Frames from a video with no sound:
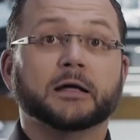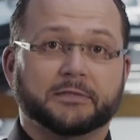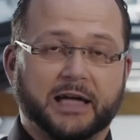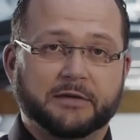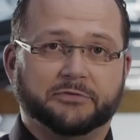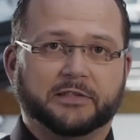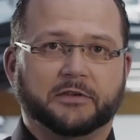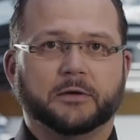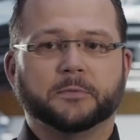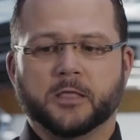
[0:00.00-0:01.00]
And
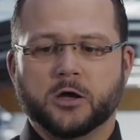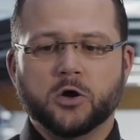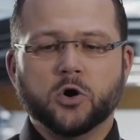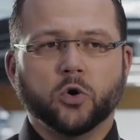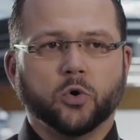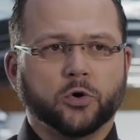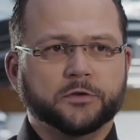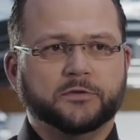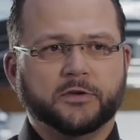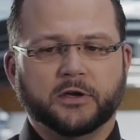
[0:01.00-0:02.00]
installations and energy
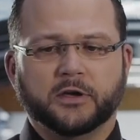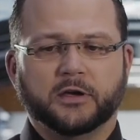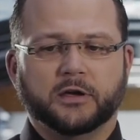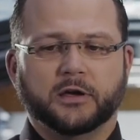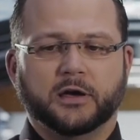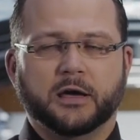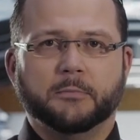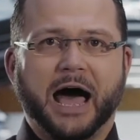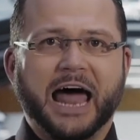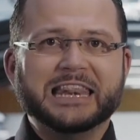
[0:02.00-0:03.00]
sources can keep
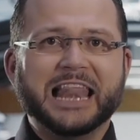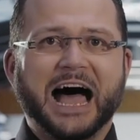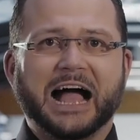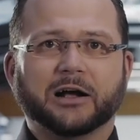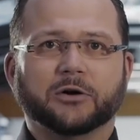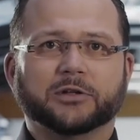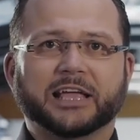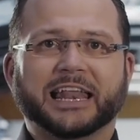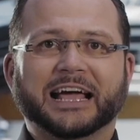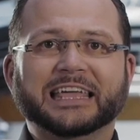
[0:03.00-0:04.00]
running when you
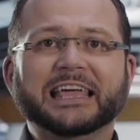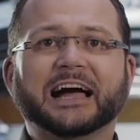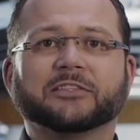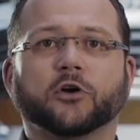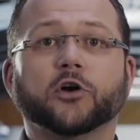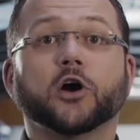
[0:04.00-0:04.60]
have backup power.